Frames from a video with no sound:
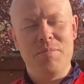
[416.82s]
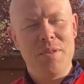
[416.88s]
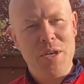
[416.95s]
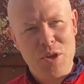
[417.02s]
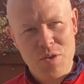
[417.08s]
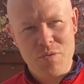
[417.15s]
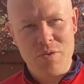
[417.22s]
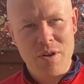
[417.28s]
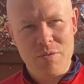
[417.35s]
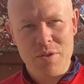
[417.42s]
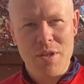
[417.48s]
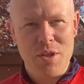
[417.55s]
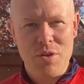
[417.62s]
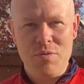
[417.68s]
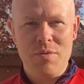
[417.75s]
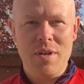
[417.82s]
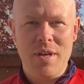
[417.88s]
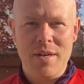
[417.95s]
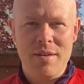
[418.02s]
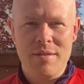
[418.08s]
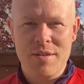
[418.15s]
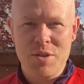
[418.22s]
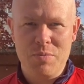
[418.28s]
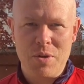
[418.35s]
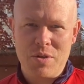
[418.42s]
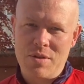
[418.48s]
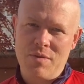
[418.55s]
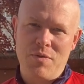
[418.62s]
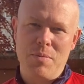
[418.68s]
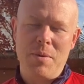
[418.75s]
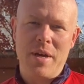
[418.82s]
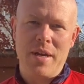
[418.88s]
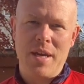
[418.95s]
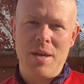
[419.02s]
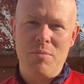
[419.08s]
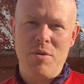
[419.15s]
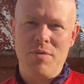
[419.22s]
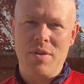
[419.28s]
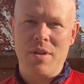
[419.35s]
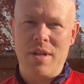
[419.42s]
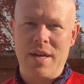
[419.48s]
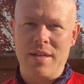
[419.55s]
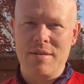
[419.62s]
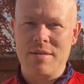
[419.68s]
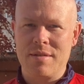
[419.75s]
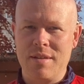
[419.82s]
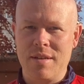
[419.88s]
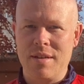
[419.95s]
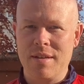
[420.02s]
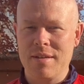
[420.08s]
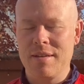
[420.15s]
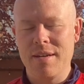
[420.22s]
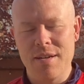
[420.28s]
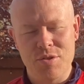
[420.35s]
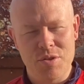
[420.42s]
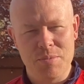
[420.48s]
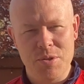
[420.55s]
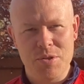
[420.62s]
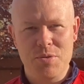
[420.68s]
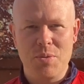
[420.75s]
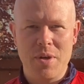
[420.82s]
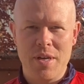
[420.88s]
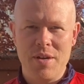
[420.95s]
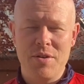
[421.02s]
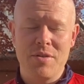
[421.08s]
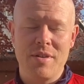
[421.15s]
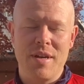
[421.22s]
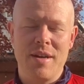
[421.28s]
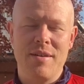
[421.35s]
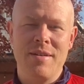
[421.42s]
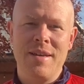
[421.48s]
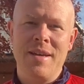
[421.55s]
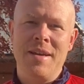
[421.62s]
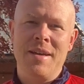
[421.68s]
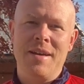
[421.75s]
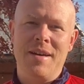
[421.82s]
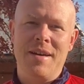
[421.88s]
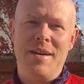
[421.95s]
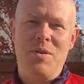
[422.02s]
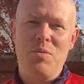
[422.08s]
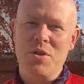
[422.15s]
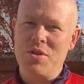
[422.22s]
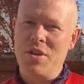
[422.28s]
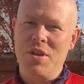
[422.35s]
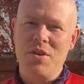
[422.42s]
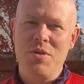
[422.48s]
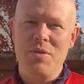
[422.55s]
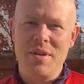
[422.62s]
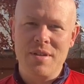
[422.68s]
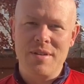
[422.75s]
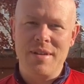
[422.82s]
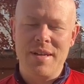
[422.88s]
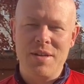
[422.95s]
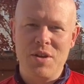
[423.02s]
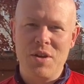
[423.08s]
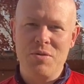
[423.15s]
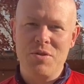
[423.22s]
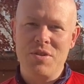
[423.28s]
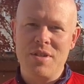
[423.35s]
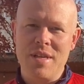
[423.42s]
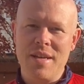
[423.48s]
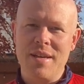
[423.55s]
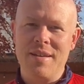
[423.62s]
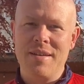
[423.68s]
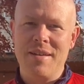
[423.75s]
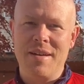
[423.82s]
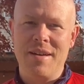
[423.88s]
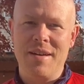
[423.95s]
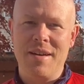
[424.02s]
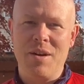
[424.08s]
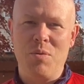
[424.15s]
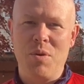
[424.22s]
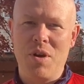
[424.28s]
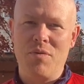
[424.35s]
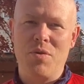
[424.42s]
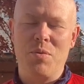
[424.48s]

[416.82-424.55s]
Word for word: Thank you for everything that you've done, especially for my game over the last, gosh, almost 20 years now. Wishing you and Coach T a wonderful